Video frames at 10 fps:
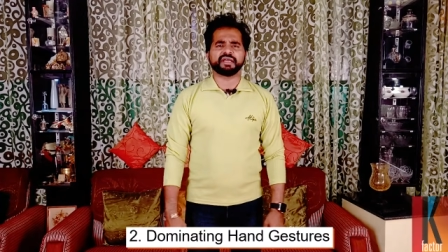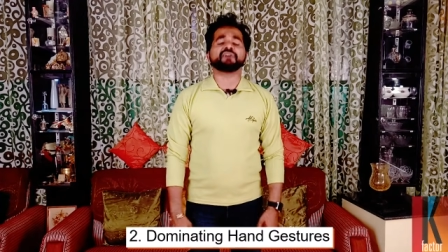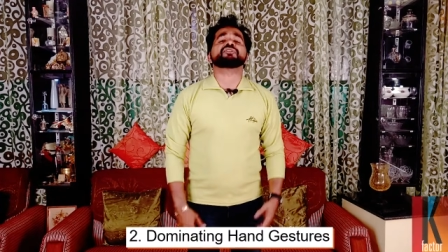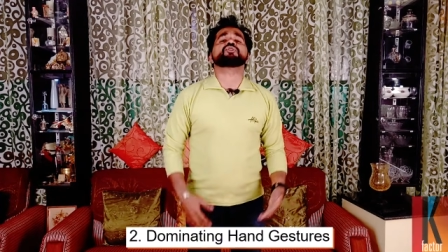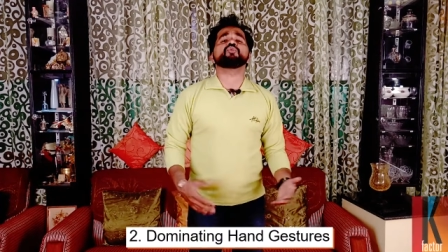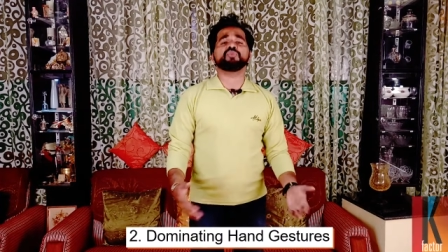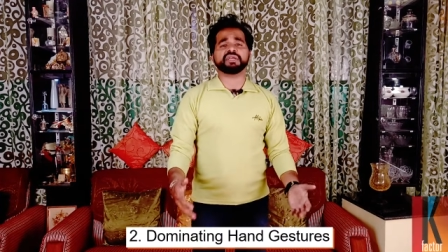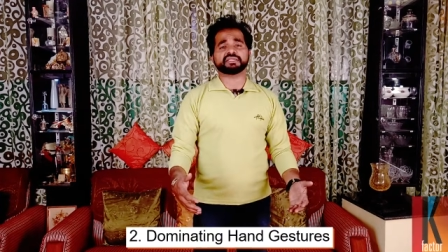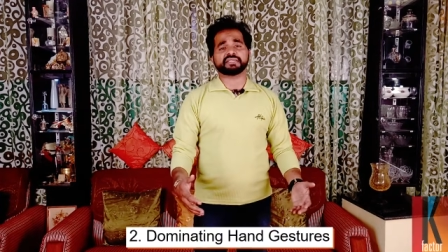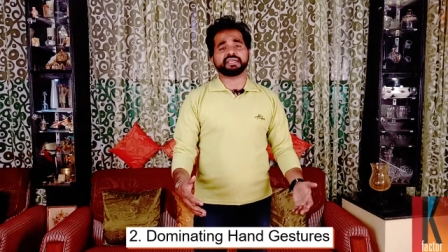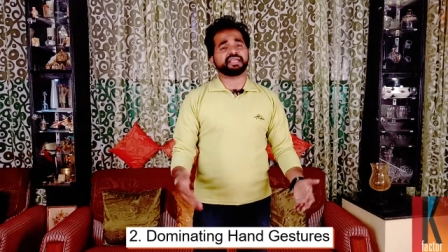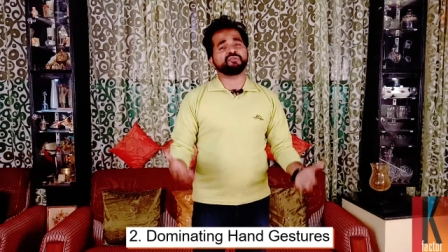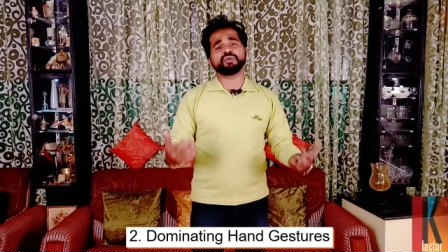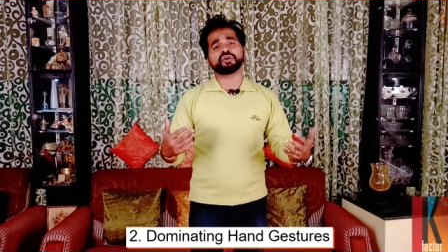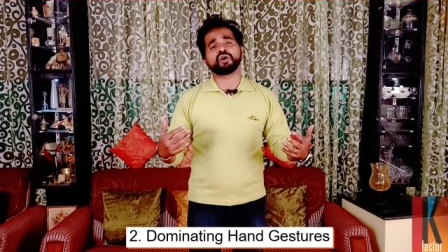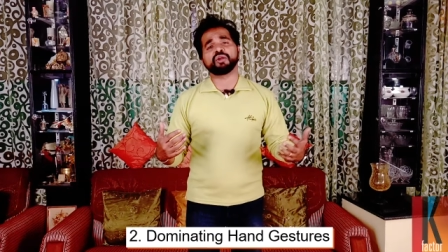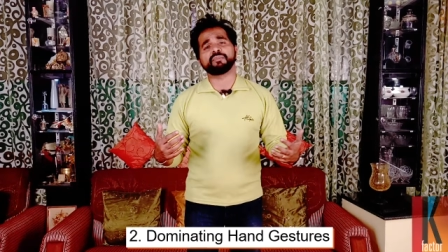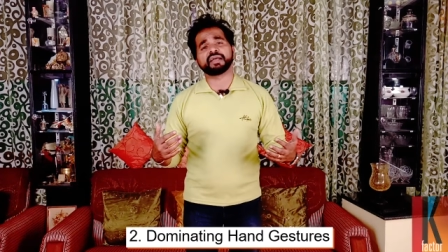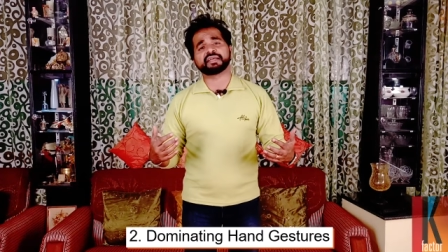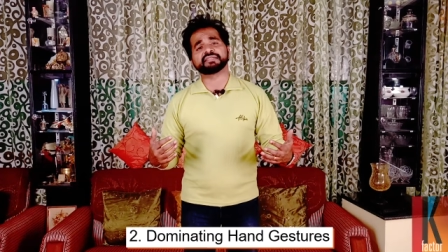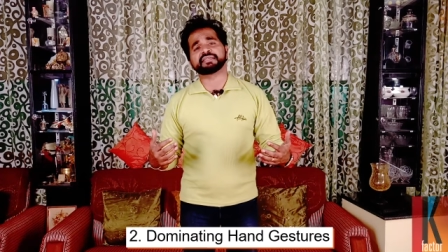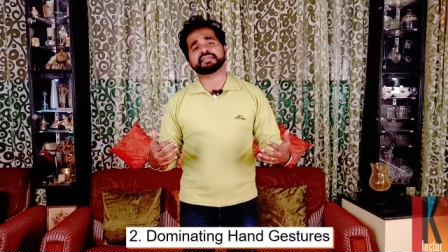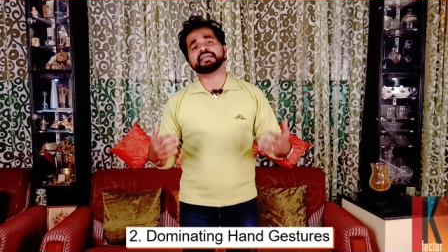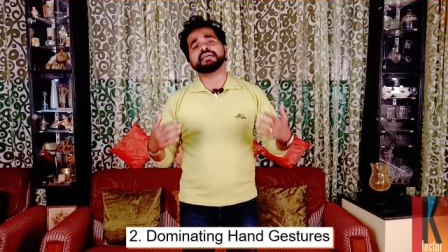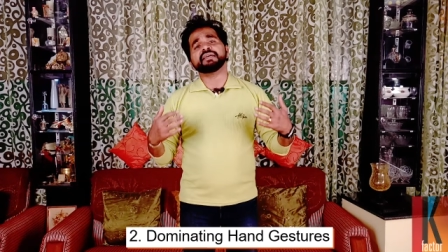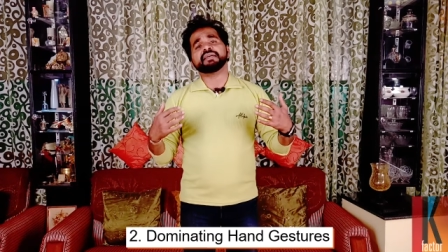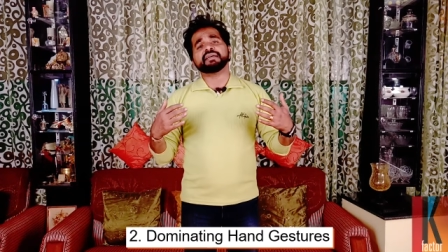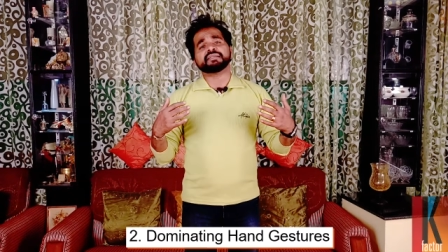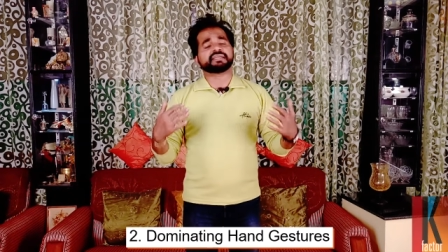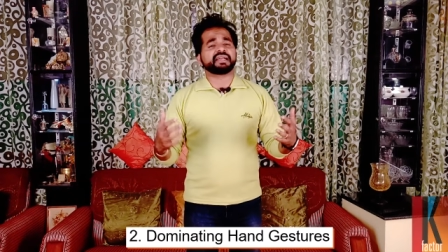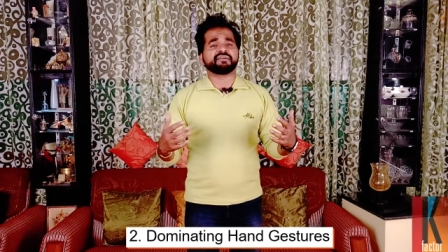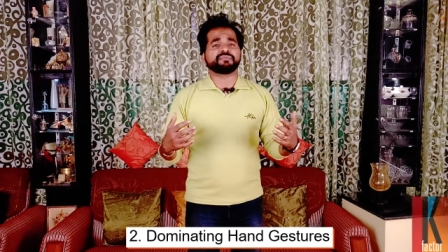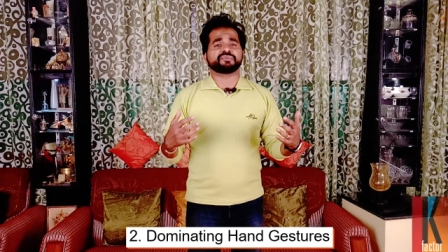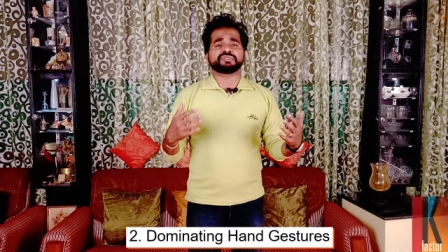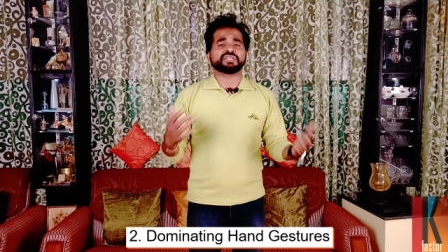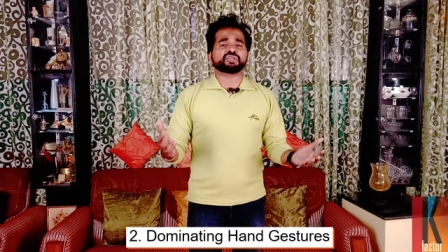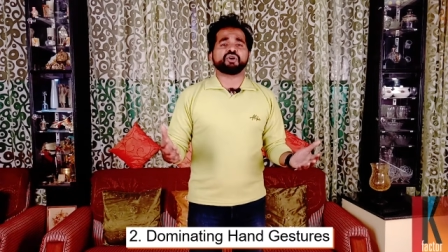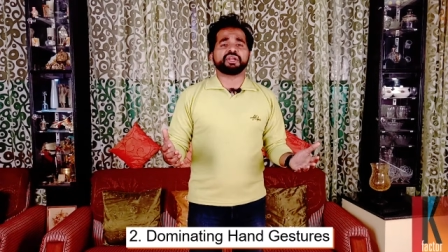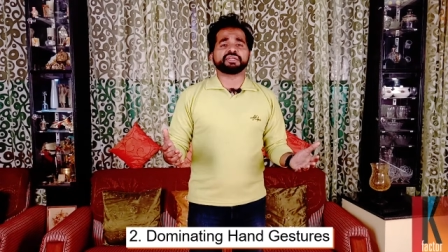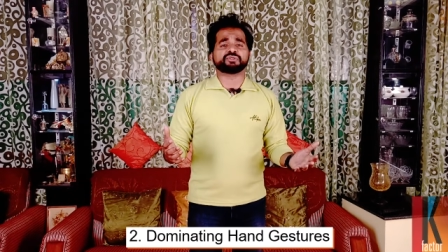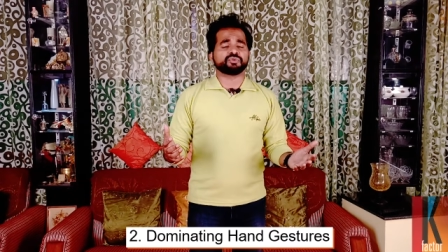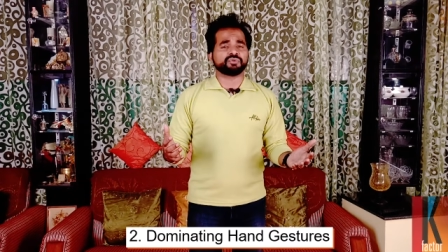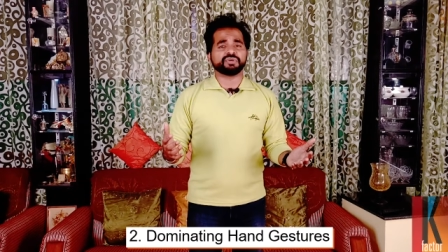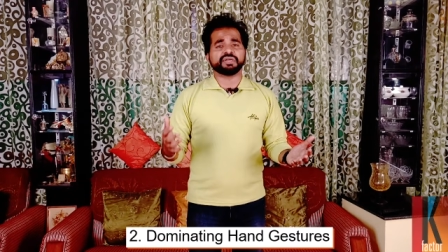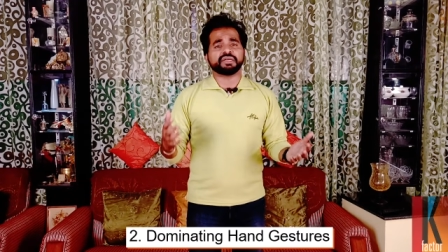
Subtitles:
After 2 weeks, he gave me a call back and said, Sir, I'm just calling to